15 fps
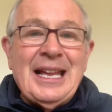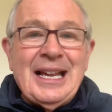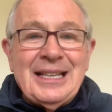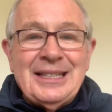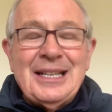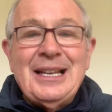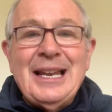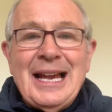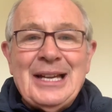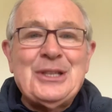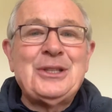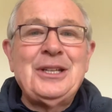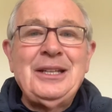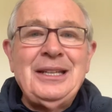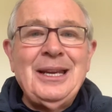the last
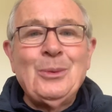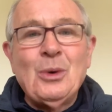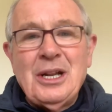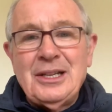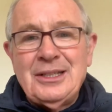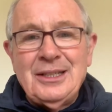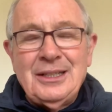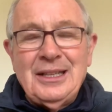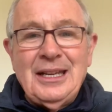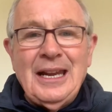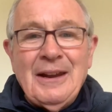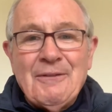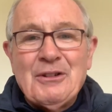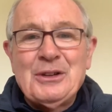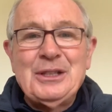thing they wanted
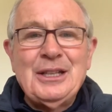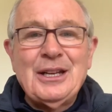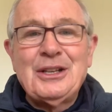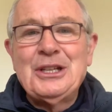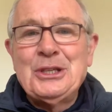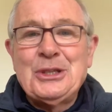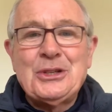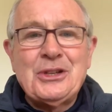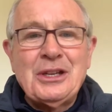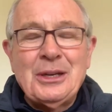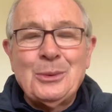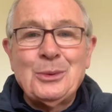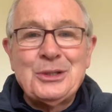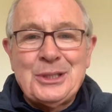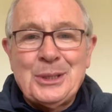ever in their history
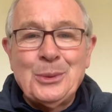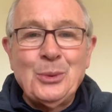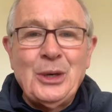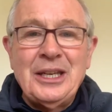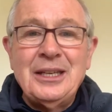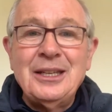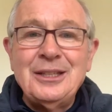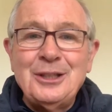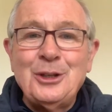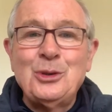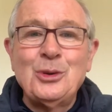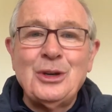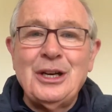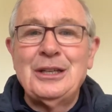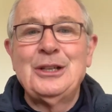was to win the
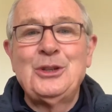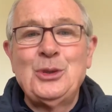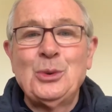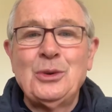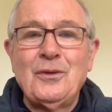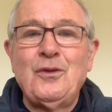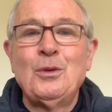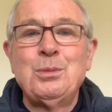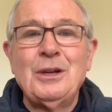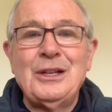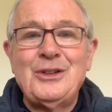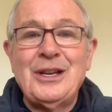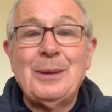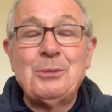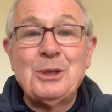Duhala Junior Football
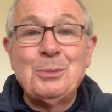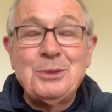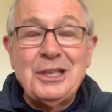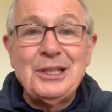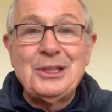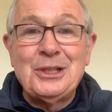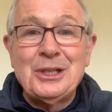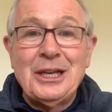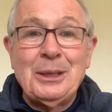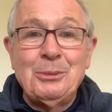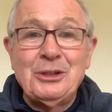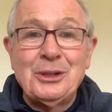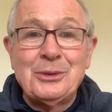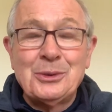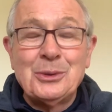Championship 6 times
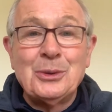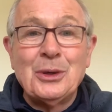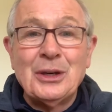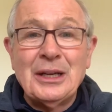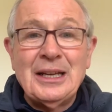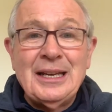in a row.